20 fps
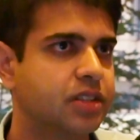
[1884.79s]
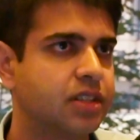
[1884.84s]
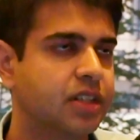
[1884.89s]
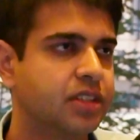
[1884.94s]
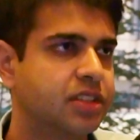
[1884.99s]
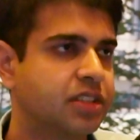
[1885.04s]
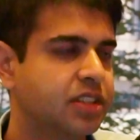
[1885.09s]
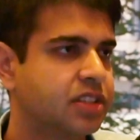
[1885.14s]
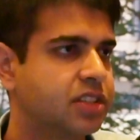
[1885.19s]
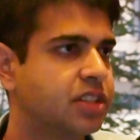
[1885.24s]

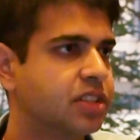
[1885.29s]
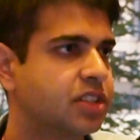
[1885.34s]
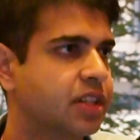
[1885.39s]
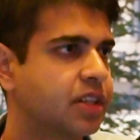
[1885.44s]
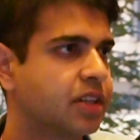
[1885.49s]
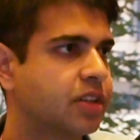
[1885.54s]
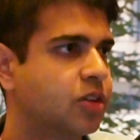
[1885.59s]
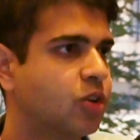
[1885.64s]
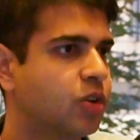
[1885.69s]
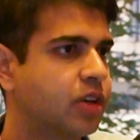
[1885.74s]
It's just a
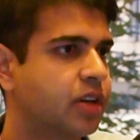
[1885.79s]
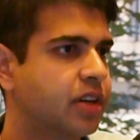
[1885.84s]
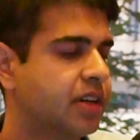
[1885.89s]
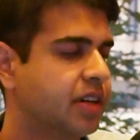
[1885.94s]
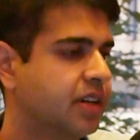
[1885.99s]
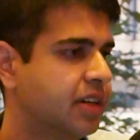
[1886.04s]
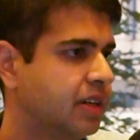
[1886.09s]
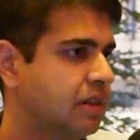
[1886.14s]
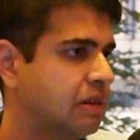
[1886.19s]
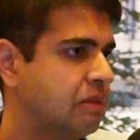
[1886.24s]
good
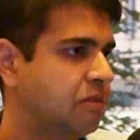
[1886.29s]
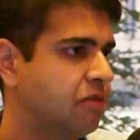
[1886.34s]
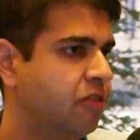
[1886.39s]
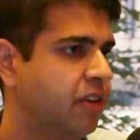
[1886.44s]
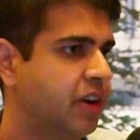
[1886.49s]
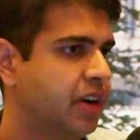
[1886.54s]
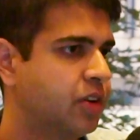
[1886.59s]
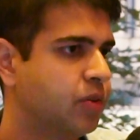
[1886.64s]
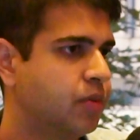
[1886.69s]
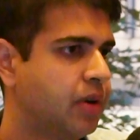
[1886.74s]

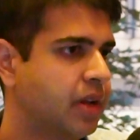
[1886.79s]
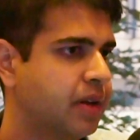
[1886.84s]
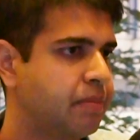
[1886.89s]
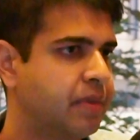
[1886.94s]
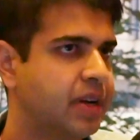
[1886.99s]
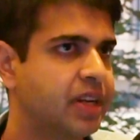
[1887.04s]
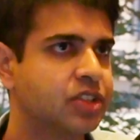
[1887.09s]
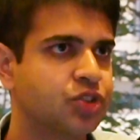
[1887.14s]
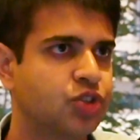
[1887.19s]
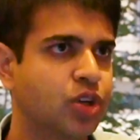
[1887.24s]
way to like
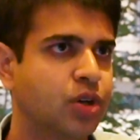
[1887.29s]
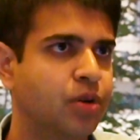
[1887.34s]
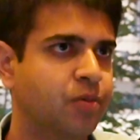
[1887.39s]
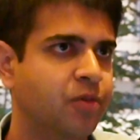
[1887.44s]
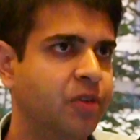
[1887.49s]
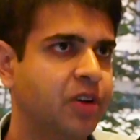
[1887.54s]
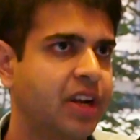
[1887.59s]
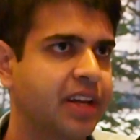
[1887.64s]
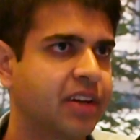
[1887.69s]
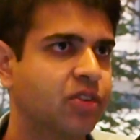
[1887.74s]
brainstorm
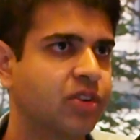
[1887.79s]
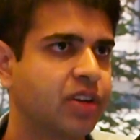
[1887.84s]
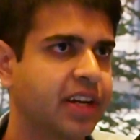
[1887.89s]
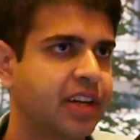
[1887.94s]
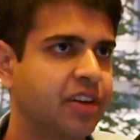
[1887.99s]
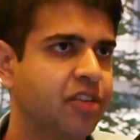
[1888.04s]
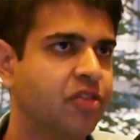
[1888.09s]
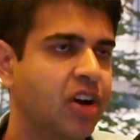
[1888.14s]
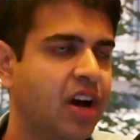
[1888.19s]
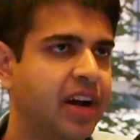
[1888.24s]
where like okay,
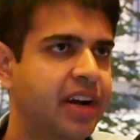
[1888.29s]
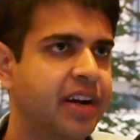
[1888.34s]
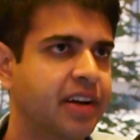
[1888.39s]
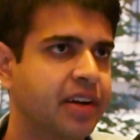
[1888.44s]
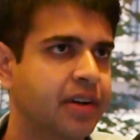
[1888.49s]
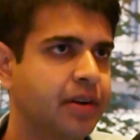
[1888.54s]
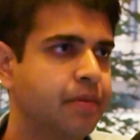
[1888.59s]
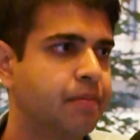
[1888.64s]
like you have an idea.